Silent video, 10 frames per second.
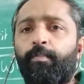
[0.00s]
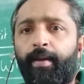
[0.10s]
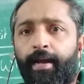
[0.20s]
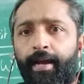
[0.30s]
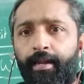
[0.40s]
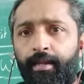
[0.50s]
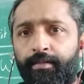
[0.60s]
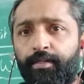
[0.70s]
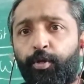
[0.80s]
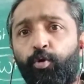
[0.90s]
behind
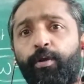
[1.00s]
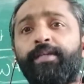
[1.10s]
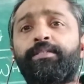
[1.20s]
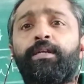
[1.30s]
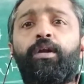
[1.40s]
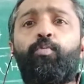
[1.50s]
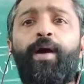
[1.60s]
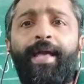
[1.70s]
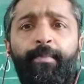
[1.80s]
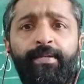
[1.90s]
it. You reason on
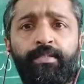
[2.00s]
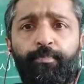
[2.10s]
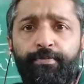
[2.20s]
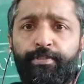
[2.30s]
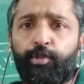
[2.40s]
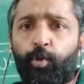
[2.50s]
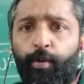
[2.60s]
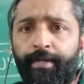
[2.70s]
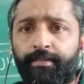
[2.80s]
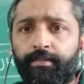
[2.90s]
why am I supposed to do
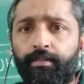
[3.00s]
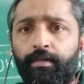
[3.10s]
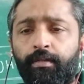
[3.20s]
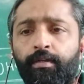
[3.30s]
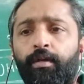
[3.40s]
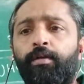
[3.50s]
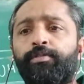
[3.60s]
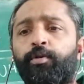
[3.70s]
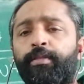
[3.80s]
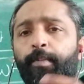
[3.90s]
it.
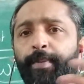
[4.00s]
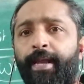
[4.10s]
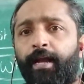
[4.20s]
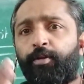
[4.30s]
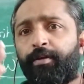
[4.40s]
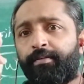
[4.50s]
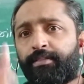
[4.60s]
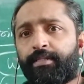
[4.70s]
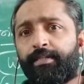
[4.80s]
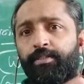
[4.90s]
So they began to give
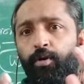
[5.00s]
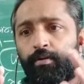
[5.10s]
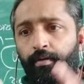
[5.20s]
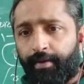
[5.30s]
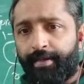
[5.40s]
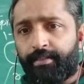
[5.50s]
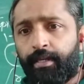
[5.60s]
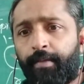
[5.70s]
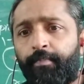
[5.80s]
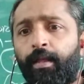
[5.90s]
stress on
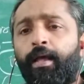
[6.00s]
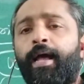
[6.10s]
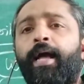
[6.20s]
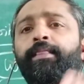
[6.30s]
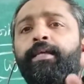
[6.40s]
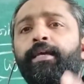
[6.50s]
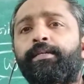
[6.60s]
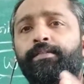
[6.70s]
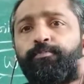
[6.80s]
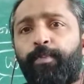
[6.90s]
reasoning, and
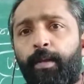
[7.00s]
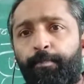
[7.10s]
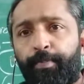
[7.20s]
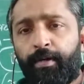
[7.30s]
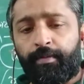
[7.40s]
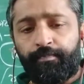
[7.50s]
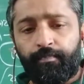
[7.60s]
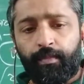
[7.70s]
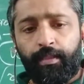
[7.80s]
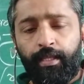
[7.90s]
these people,
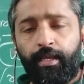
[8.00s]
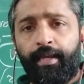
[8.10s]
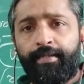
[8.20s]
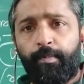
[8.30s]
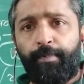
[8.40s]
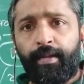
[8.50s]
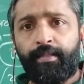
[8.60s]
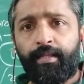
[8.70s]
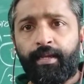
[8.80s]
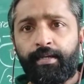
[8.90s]
the
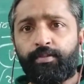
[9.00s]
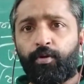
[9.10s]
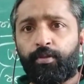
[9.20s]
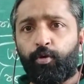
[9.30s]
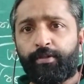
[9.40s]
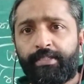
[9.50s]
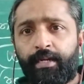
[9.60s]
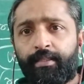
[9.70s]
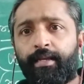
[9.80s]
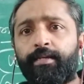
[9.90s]
independent thinkers or the
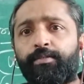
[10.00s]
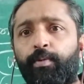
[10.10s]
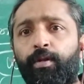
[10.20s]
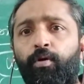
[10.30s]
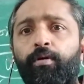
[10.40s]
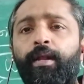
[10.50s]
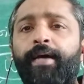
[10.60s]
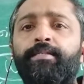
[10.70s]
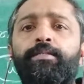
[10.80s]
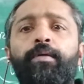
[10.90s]
original thinkers, were known
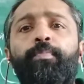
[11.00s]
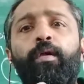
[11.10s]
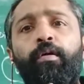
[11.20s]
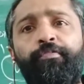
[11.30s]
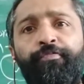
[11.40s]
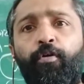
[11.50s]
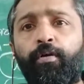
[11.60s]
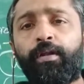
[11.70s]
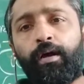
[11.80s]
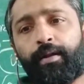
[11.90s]
as the
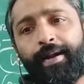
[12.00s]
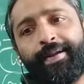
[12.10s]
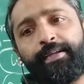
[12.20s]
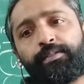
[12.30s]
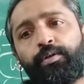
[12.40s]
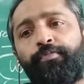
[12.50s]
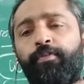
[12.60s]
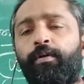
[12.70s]
forerunners of